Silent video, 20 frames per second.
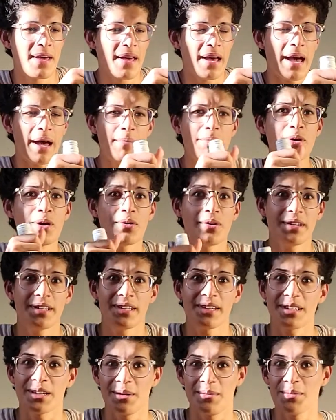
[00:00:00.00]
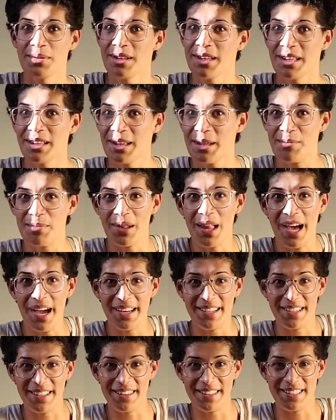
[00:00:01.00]
I'm going in completely blind
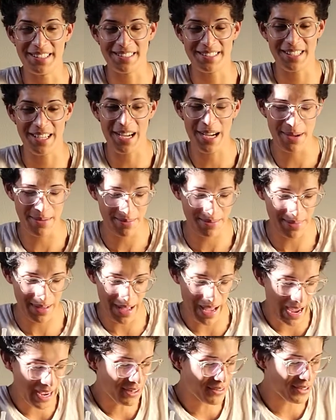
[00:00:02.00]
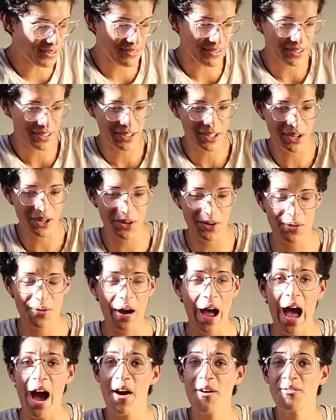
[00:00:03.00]
on this. I don't even know
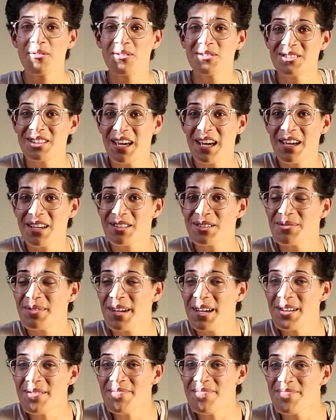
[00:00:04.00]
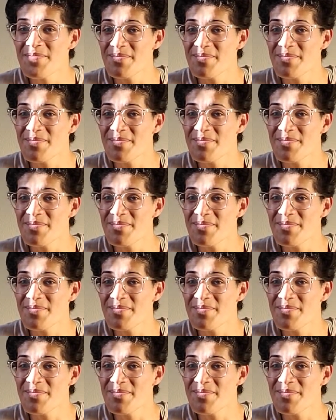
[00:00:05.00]
how rosé is made.